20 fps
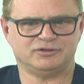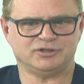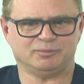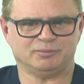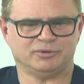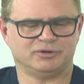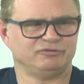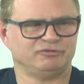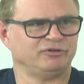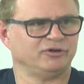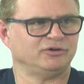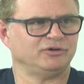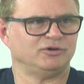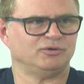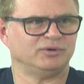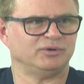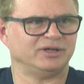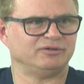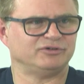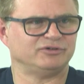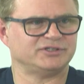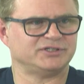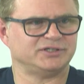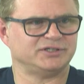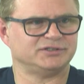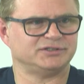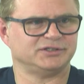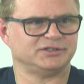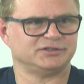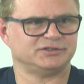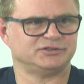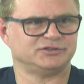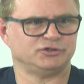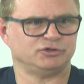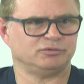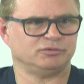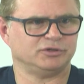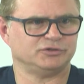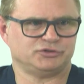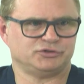jump on a phone call, whatever is easiest,
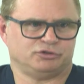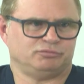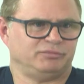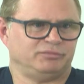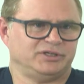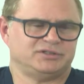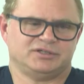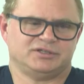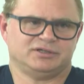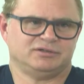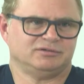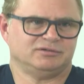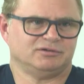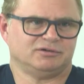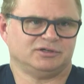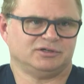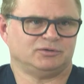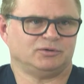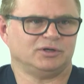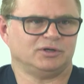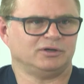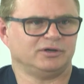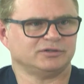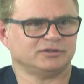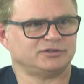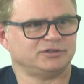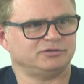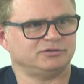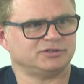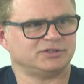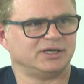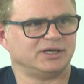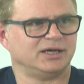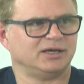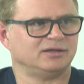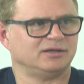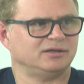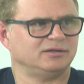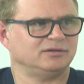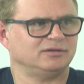a Zoom meeting. I quite like to use
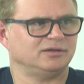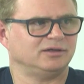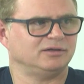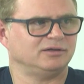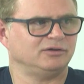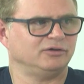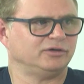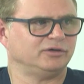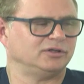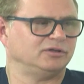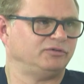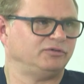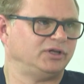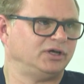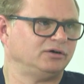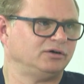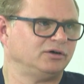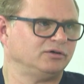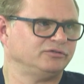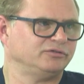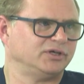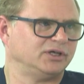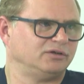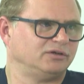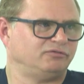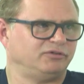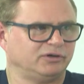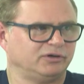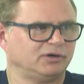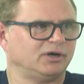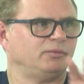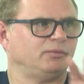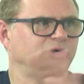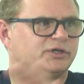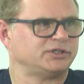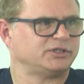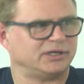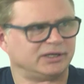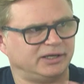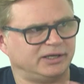that and look at the video content and figure out
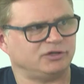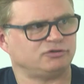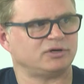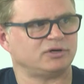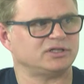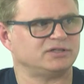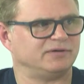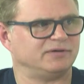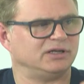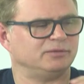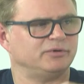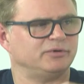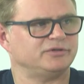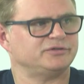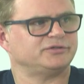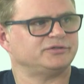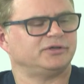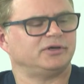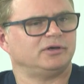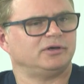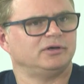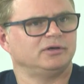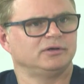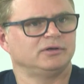which interactive elements